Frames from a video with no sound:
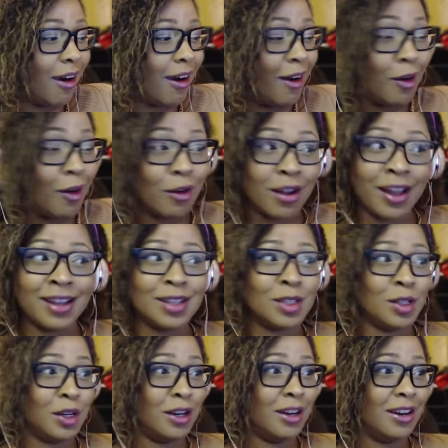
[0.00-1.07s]
Okay,
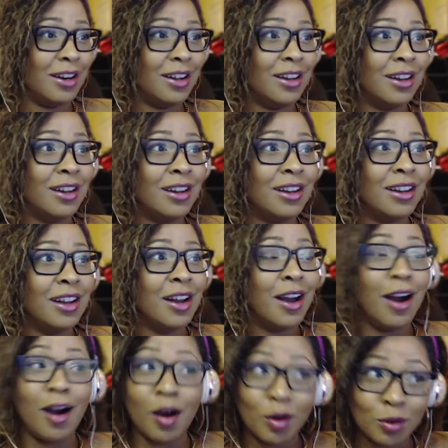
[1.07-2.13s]
sir.
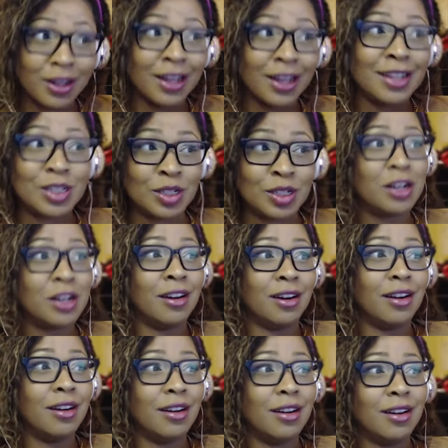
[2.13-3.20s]
Okay, sir.
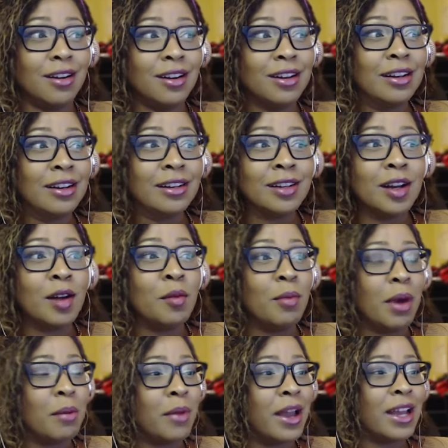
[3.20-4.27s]
My
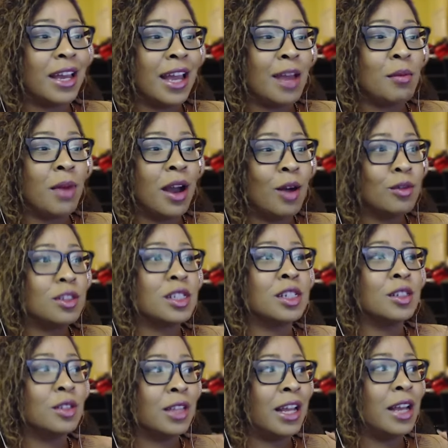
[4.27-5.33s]
man came out
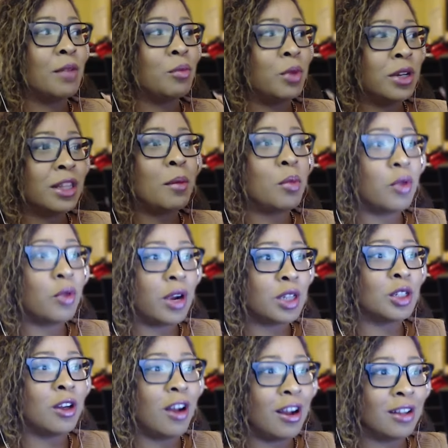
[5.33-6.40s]
to like put the
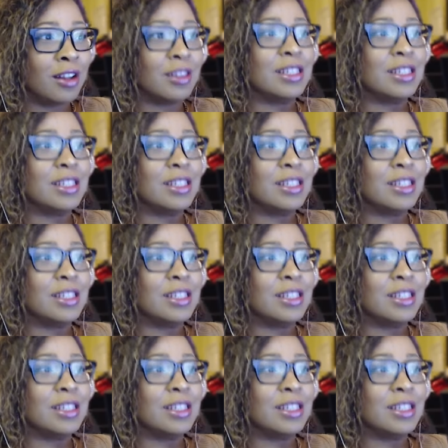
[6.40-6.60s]
pressure on the